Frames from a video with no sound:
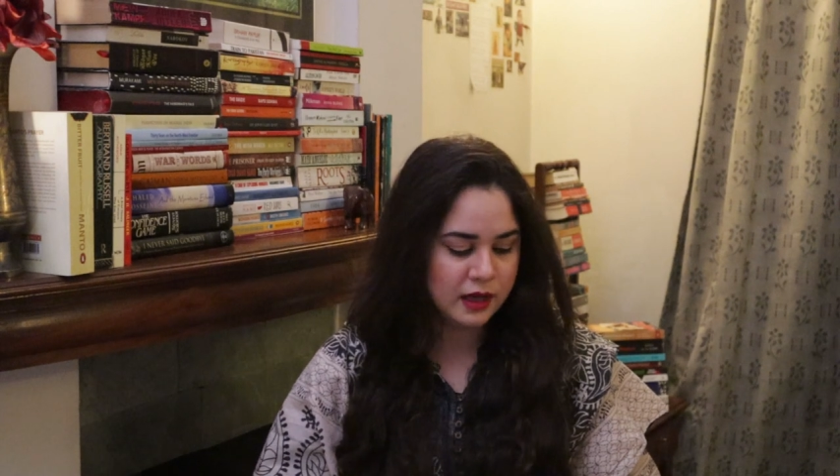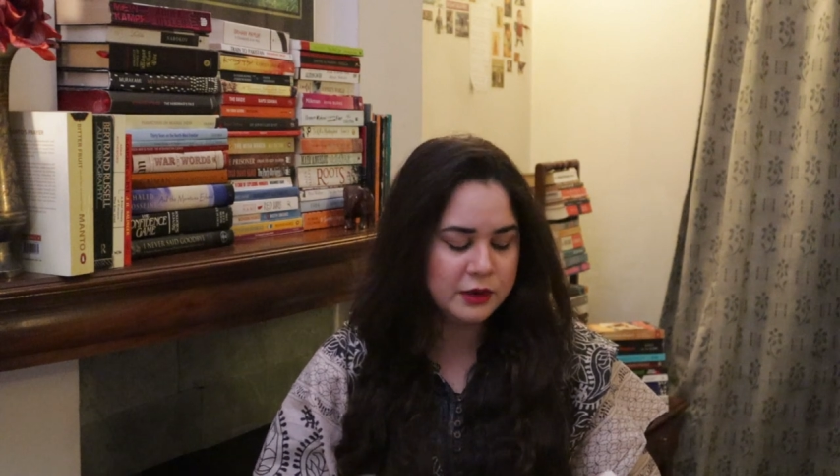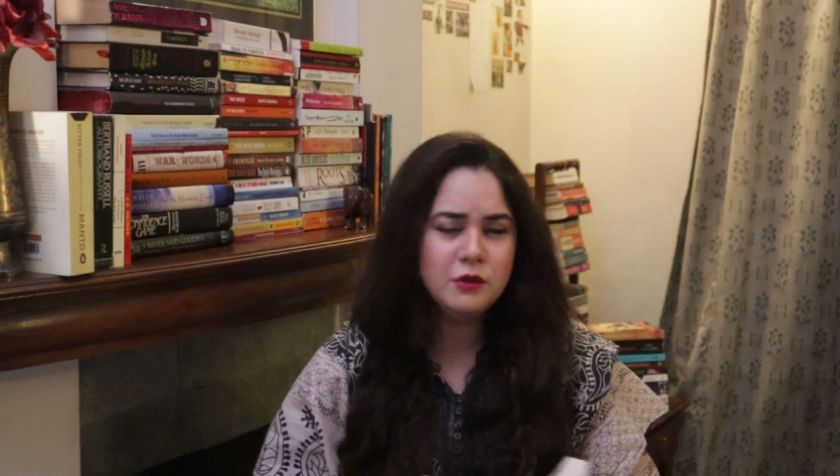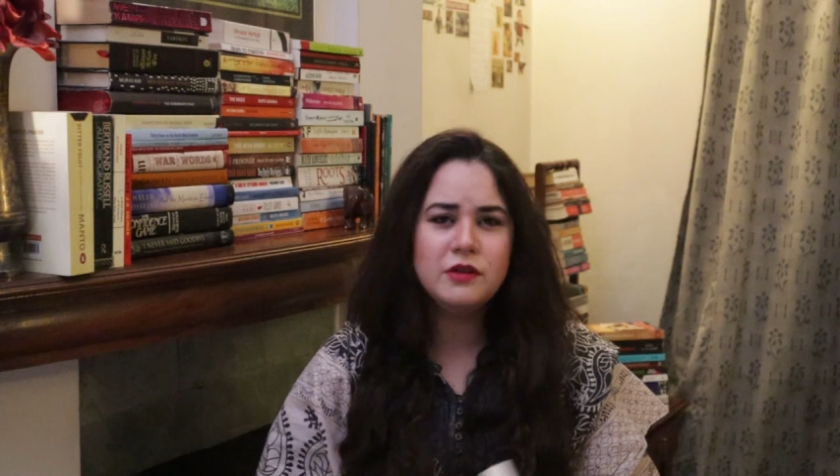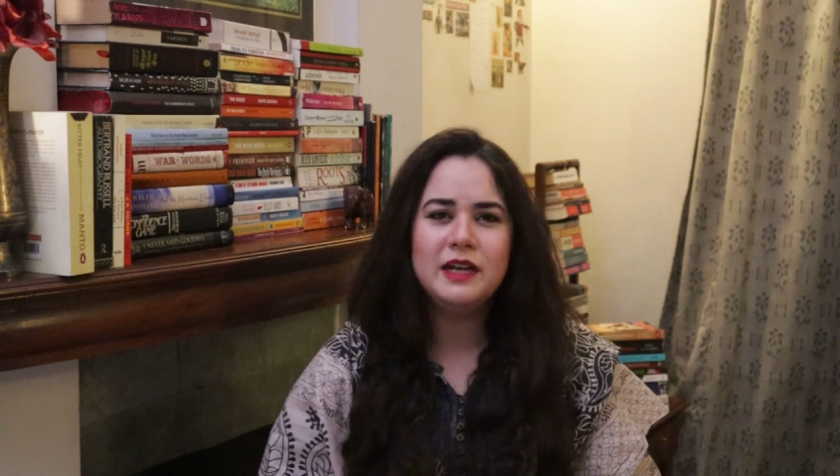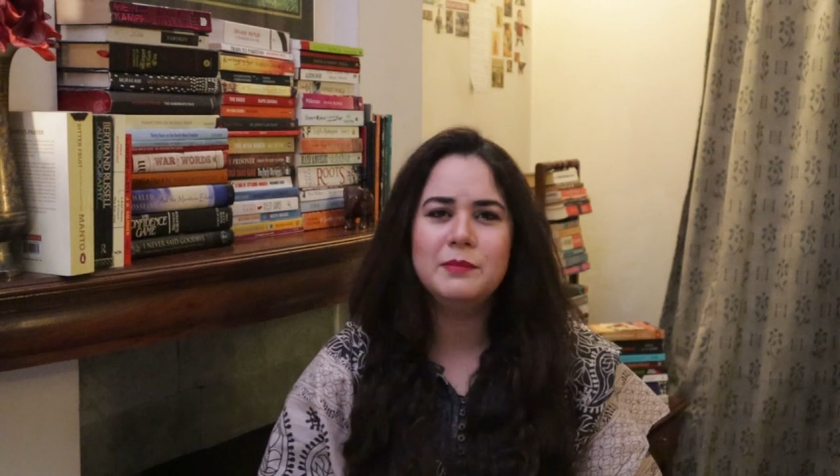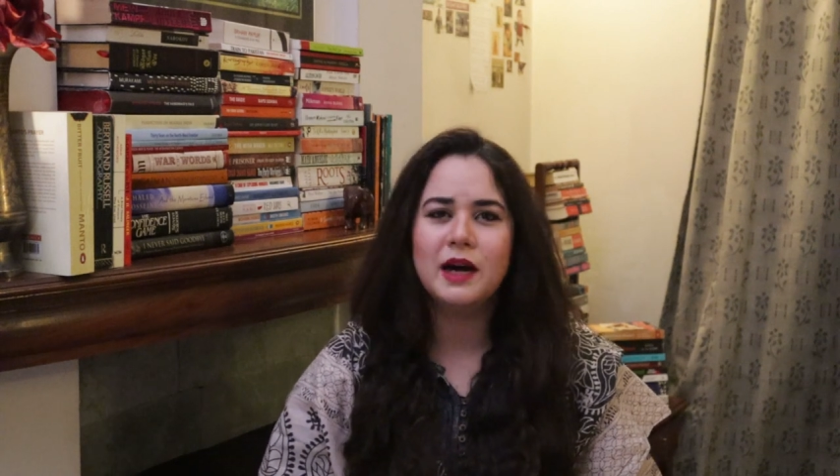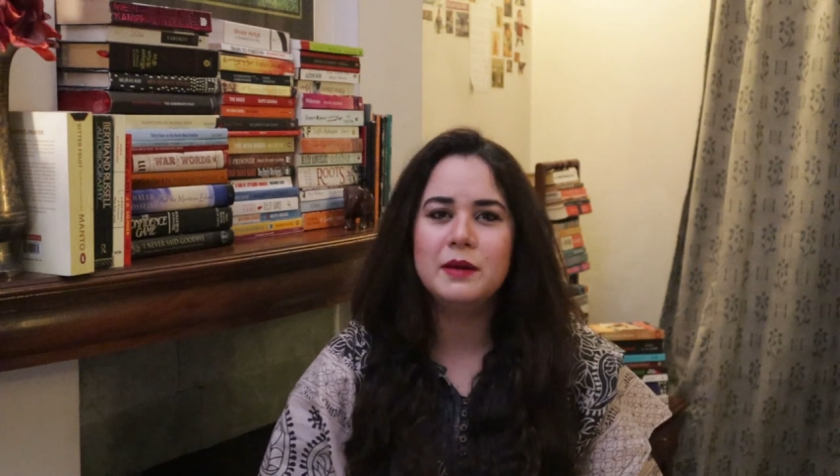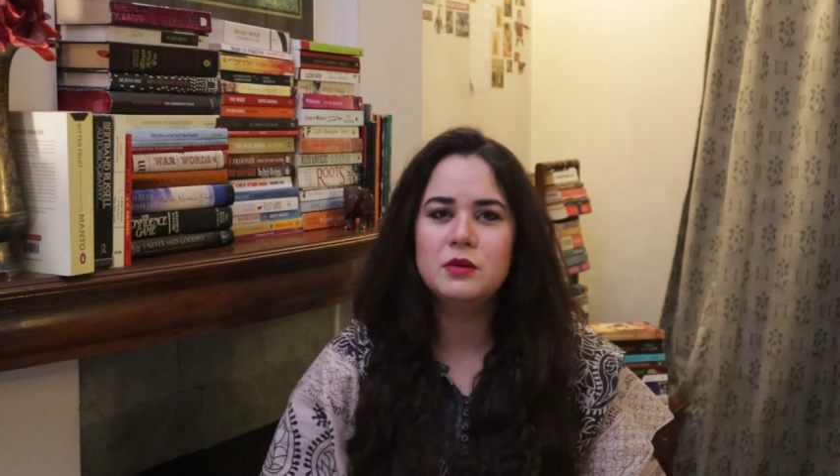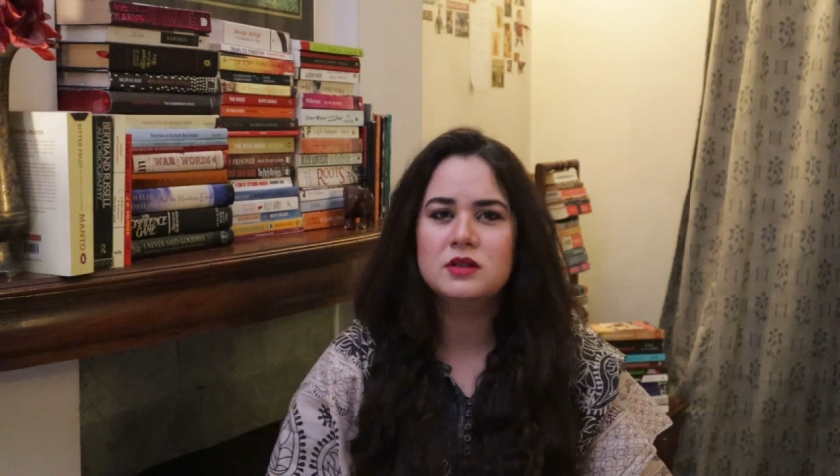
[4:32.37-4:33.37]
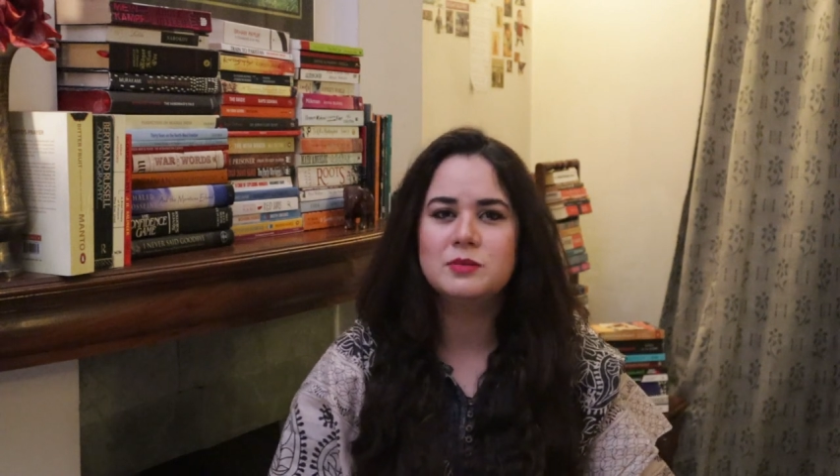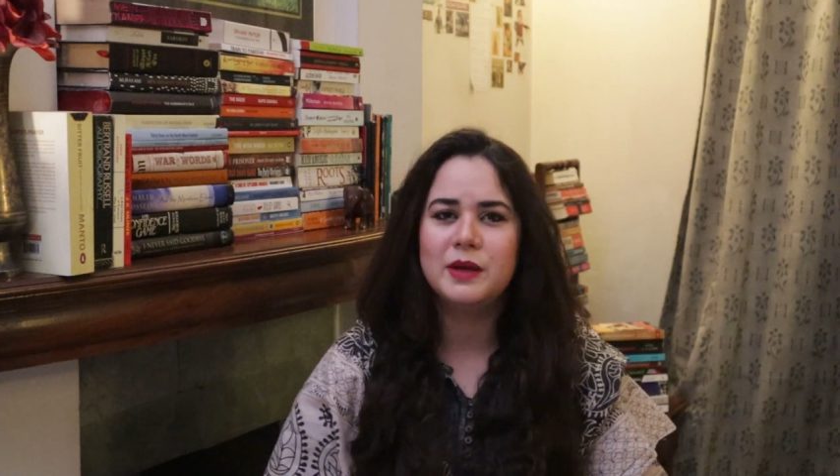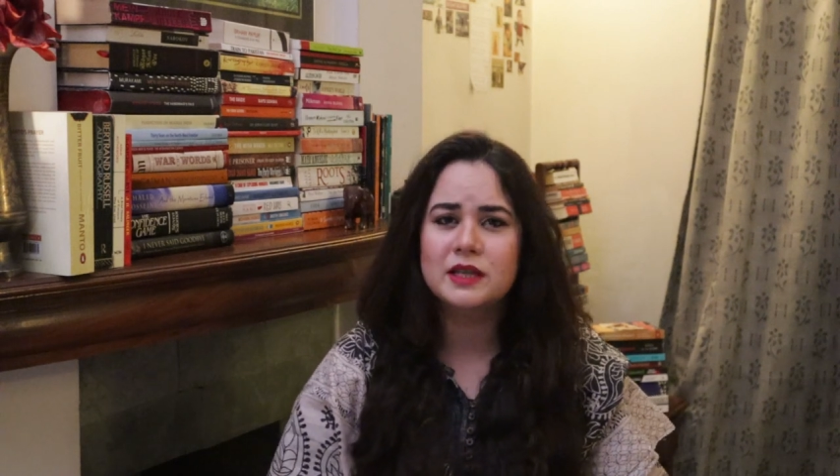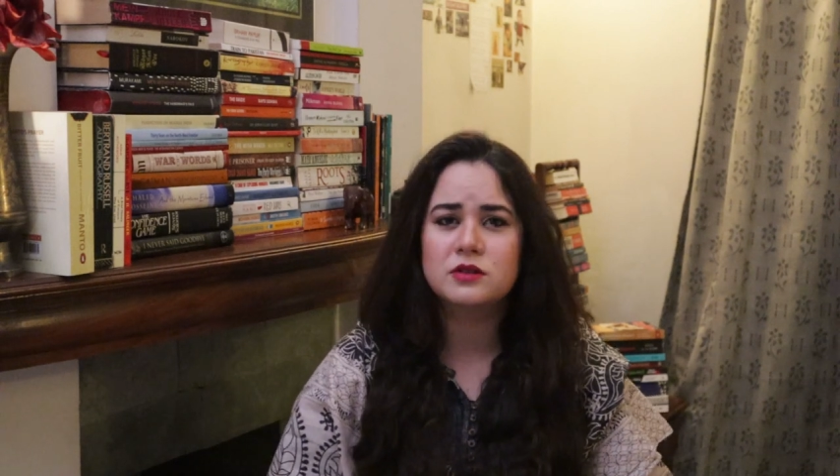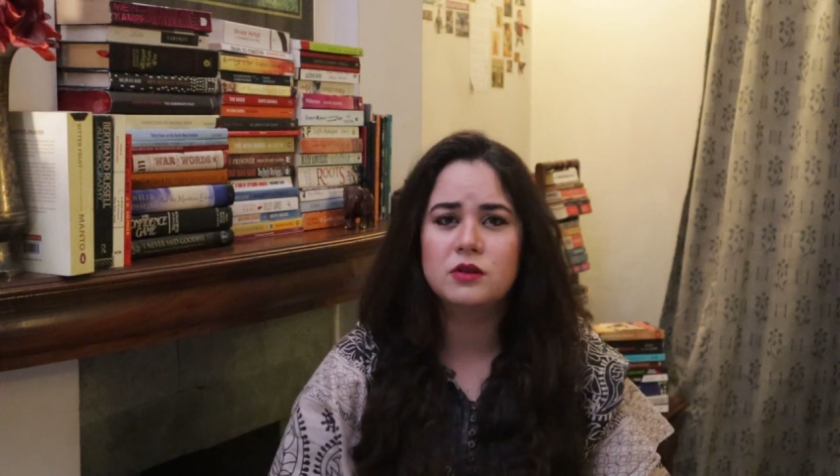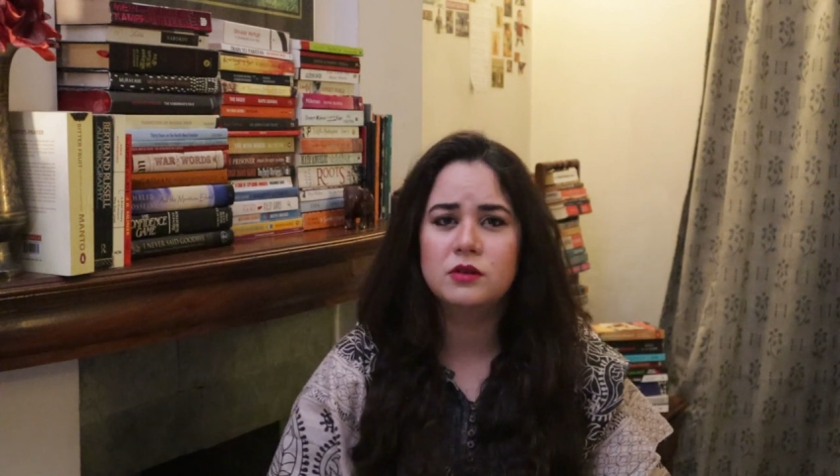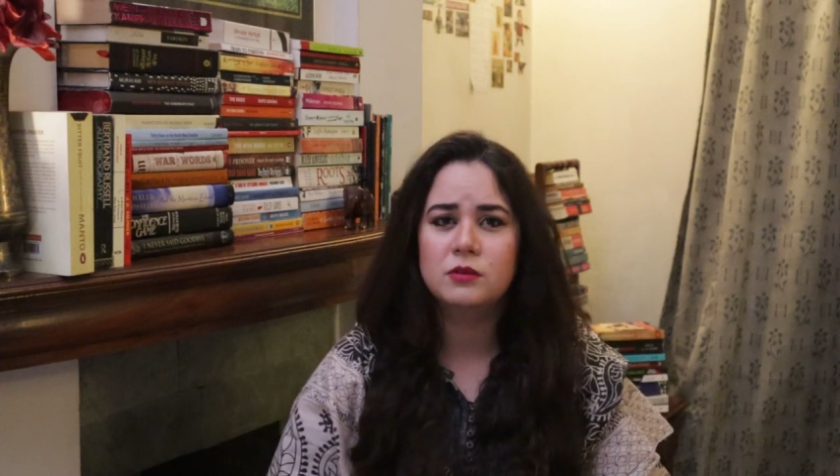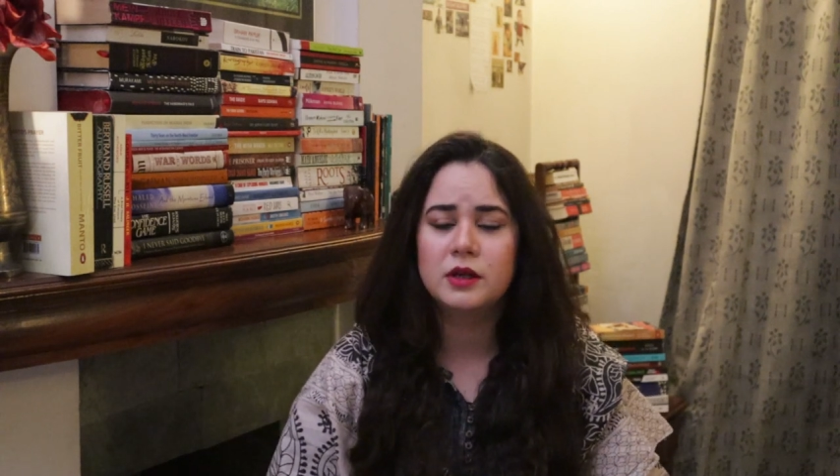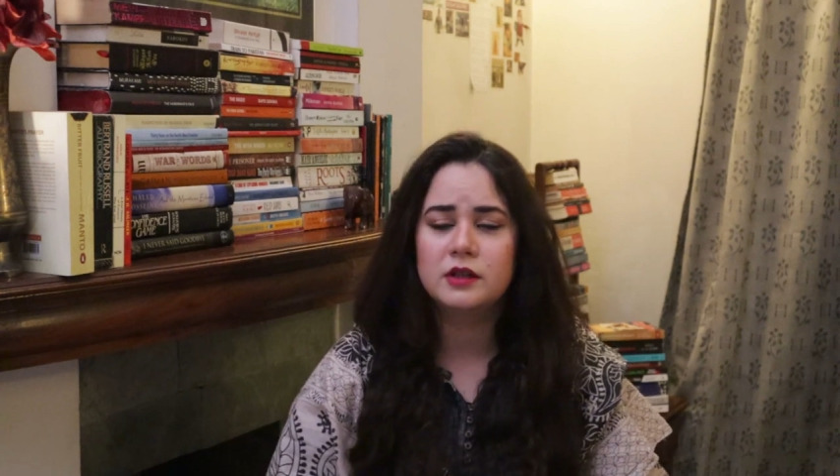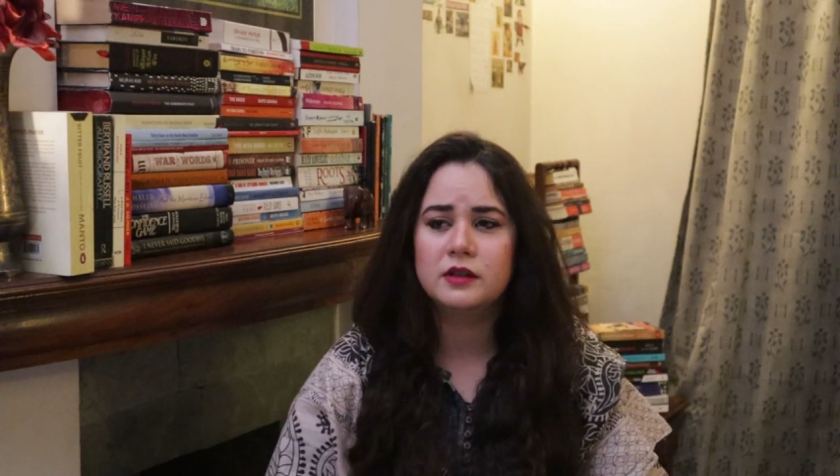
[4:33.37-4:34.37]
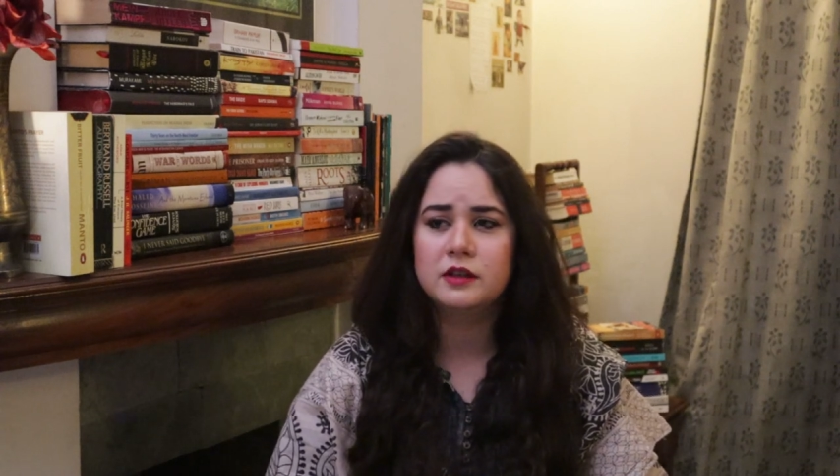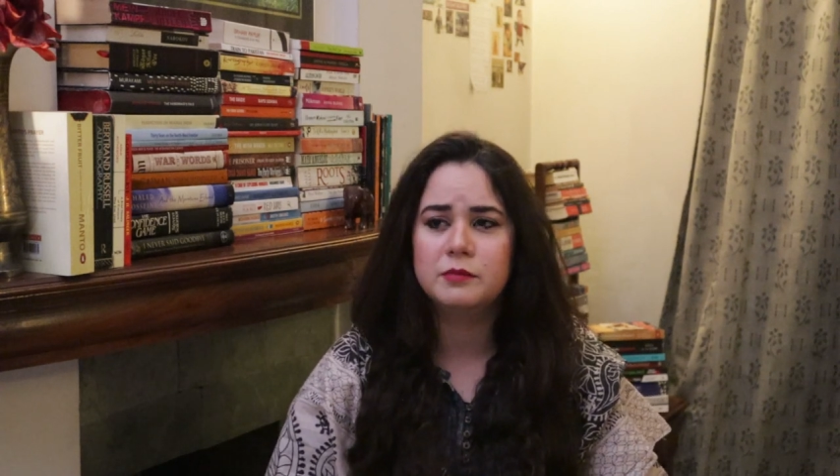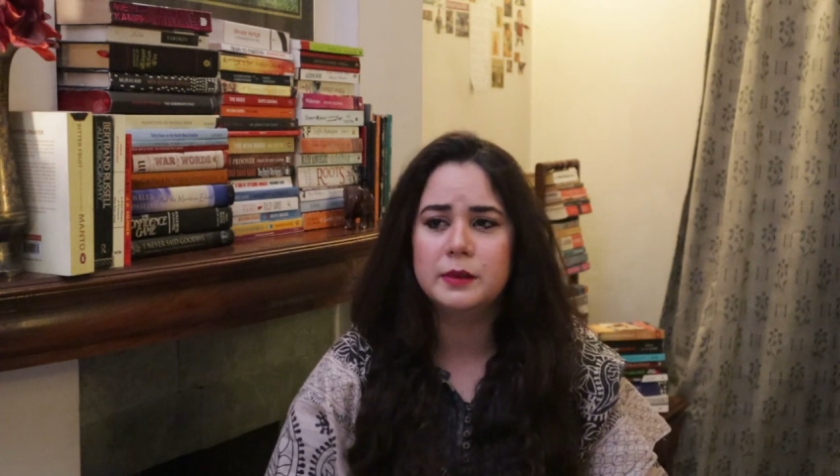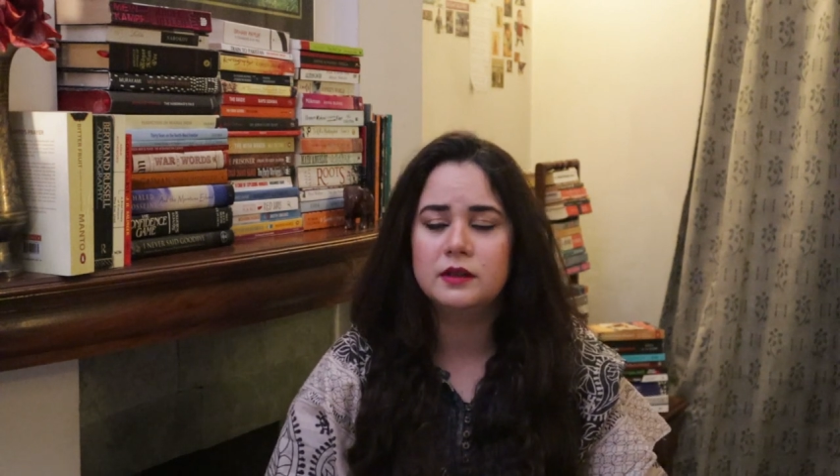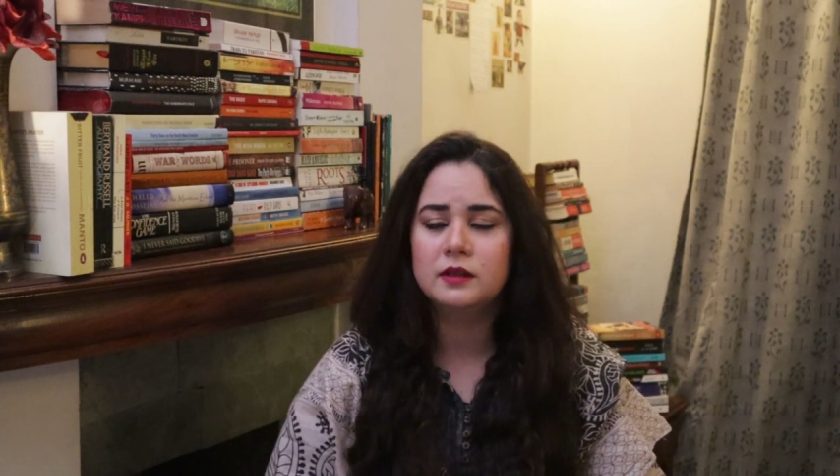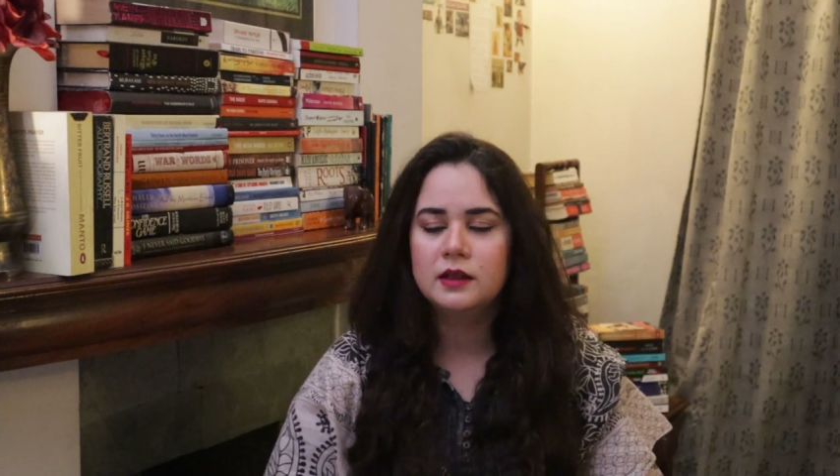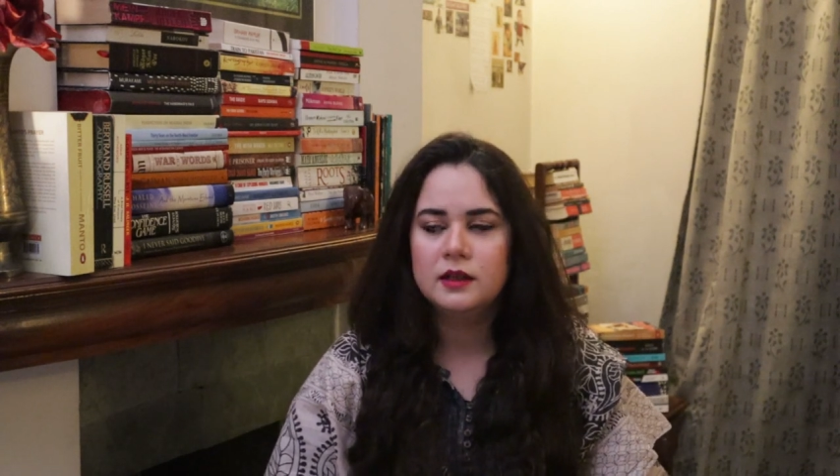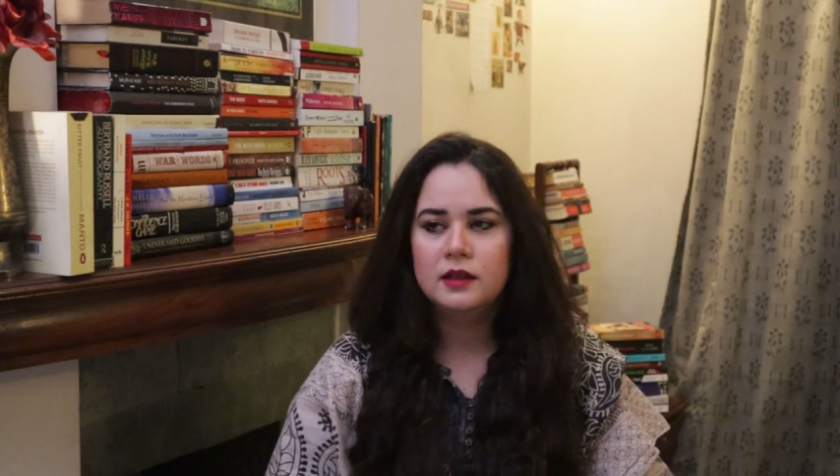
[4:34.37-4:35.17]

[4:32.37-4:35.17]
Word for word: i don't really buy books based on whether they've been